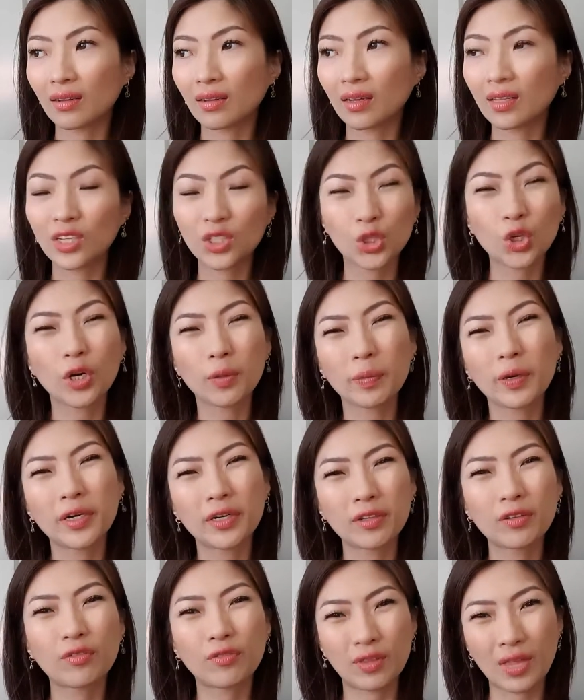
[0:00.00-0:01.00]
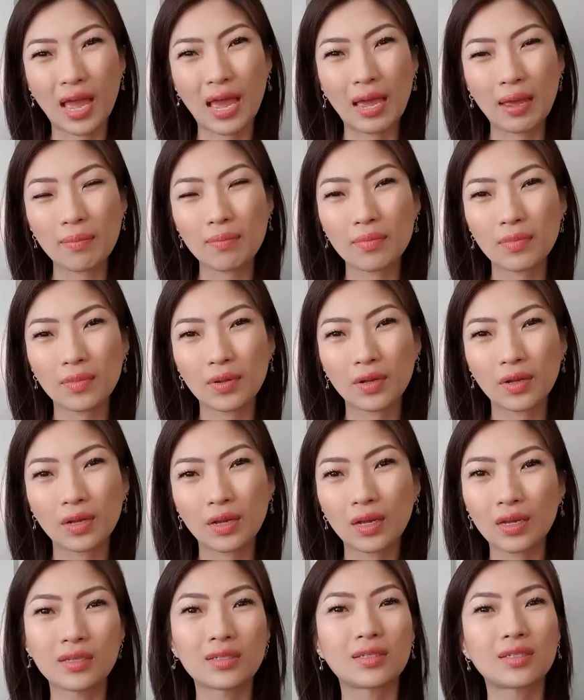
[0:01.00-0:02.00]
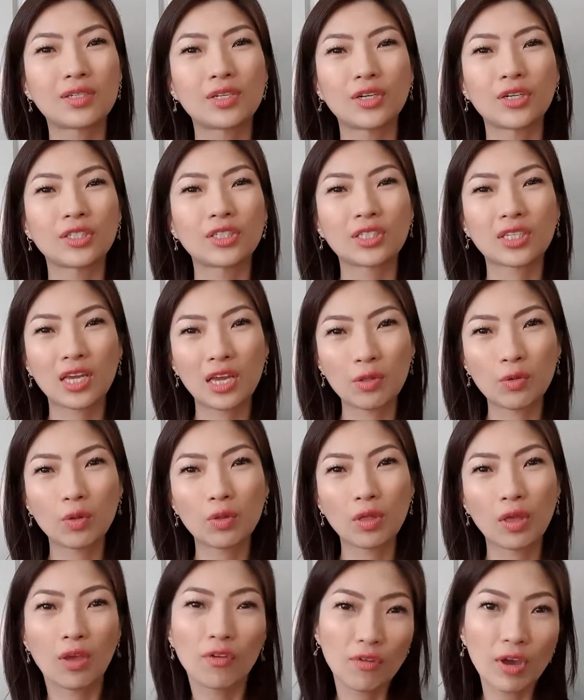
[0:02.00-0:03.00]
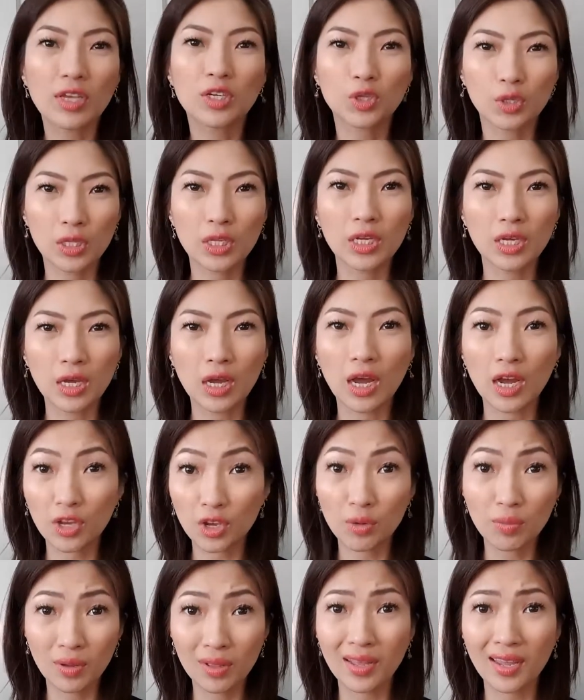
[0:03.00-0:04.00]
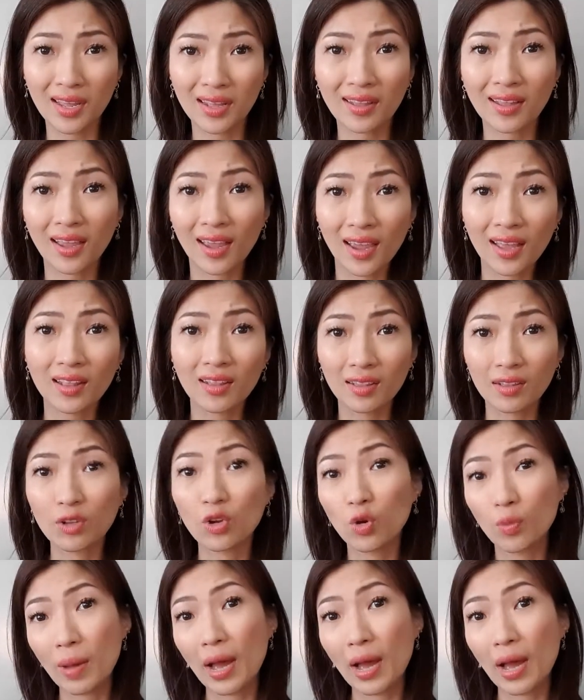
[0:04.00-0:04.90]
in a short period of time because your skin would eventually accumulate and go